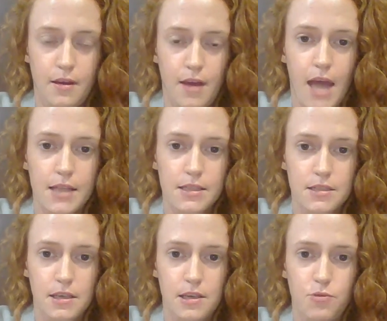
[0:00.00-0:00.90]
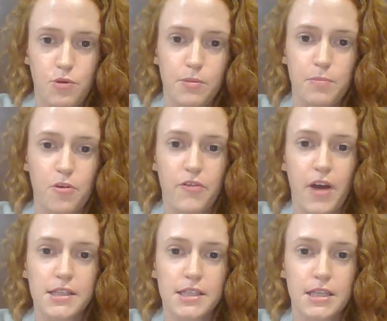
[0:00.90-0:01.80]
Answer key will be
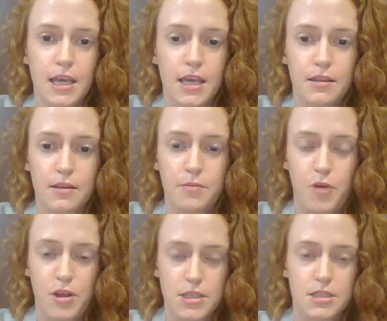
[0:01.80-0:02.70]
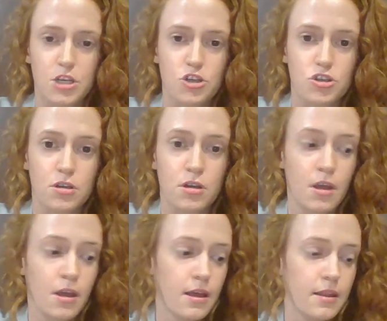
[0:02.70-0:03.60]
provided in the presentation.
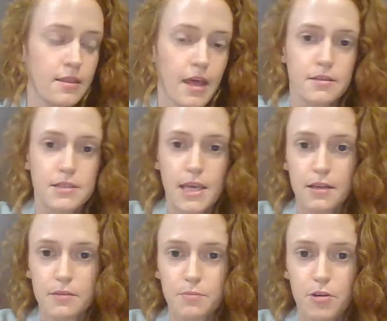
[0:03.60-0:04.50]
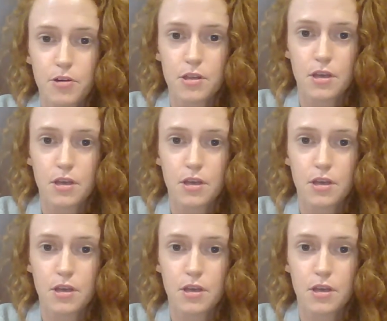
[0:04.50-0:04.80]
Then the second period